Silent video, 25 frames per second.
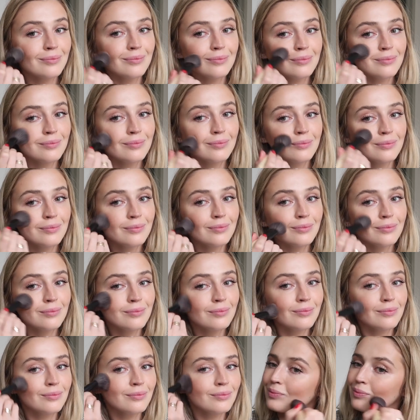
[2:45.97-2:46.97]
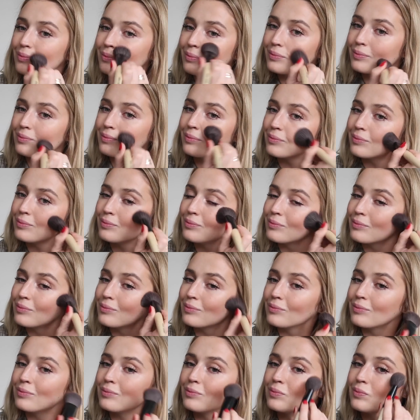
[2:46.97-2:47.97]

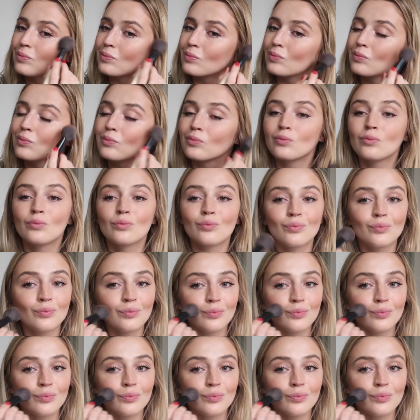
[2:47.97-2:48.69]
[no speech]